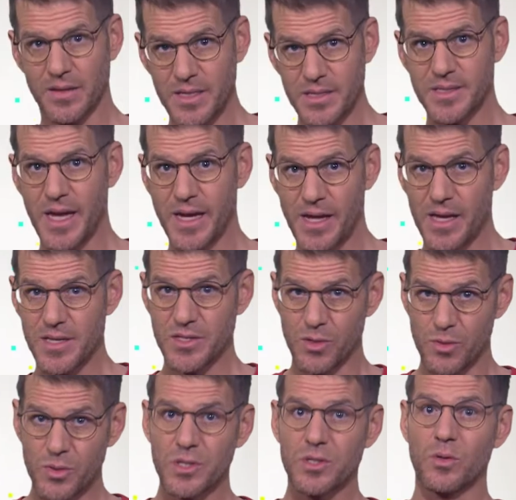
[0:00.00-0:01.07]
This data is
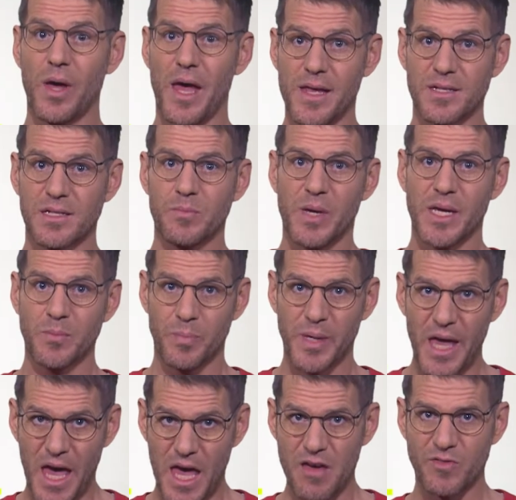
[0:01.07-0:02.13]
used to estimate
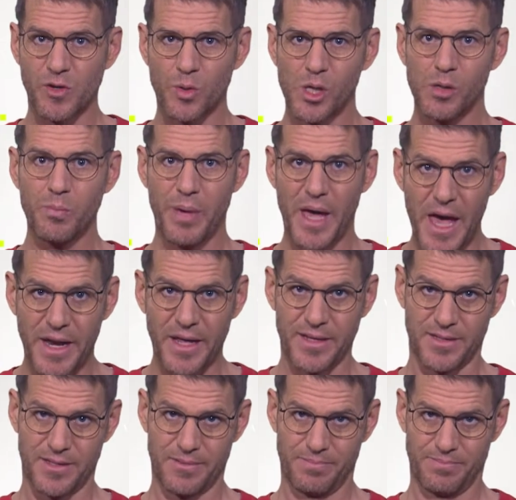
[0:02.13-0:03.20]
behavioral
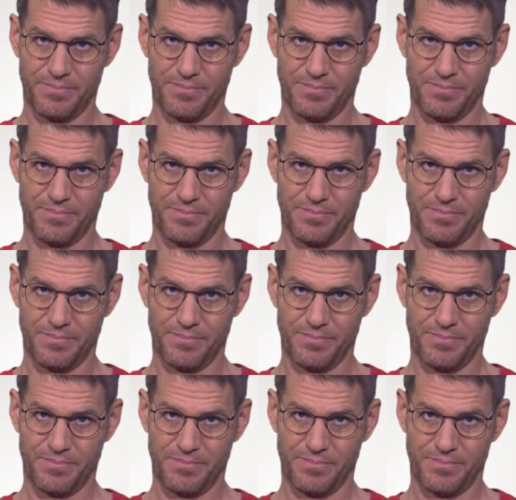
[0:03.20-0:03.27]
patterns.